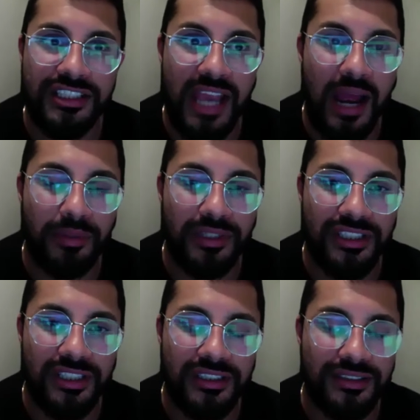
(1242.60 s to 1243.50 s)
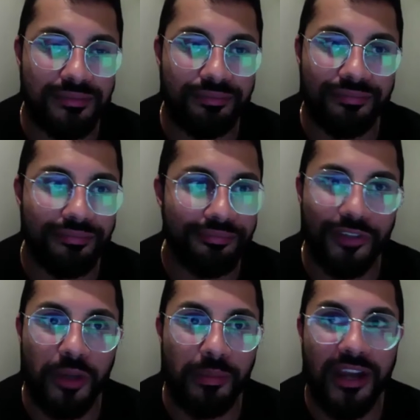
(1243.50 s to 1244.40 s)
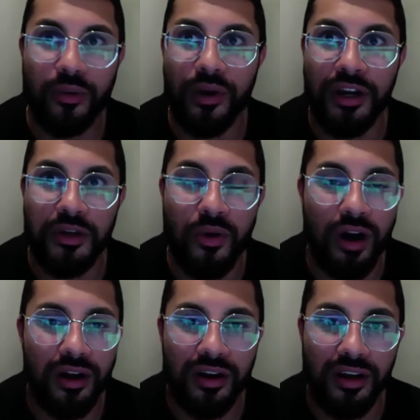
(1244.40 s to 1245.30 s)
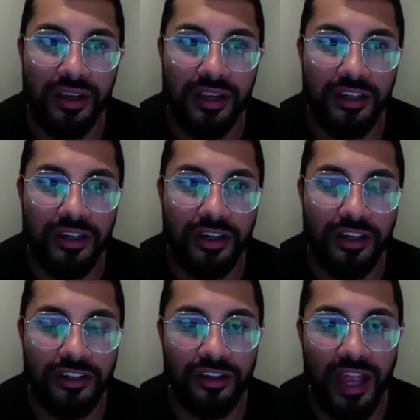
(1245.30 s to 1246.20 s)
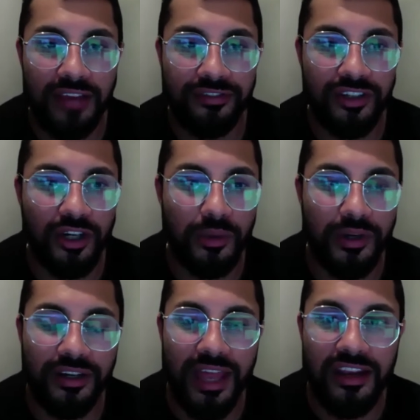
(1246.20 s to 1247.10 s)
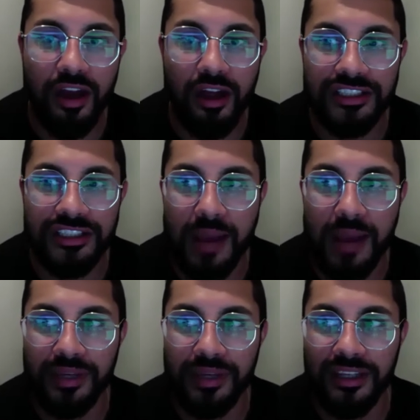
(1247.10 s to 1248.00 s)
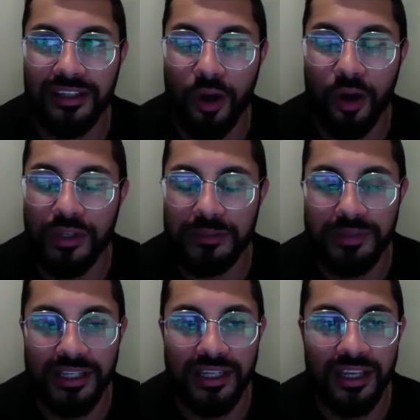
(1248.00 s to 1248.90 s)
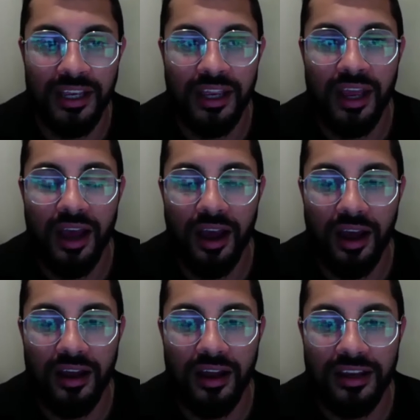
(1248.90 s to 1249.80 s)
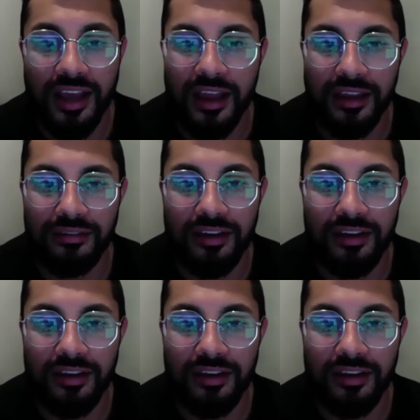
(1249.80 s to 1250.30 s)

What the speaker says: gap is just, no matter where you are in your life, in your career, that knowledge gap can always be cut